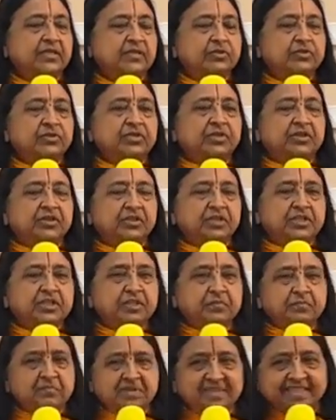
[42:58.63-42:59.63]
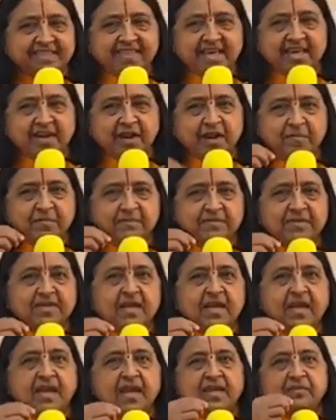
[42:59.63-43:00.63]
So Shri Krishna picked that up
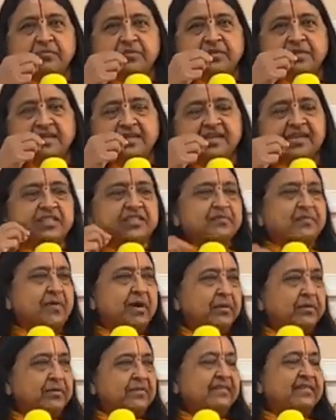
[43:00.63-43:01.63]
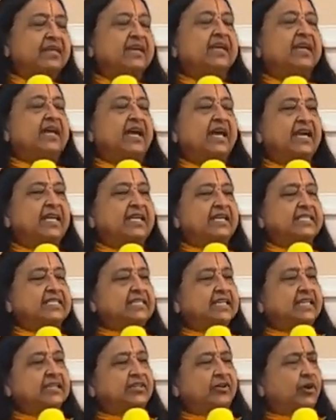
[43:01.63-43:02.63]
and put it in his mouth, and he
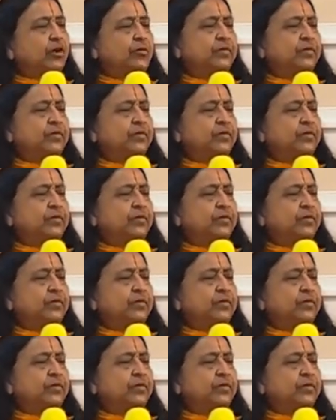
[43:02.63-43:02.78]
said,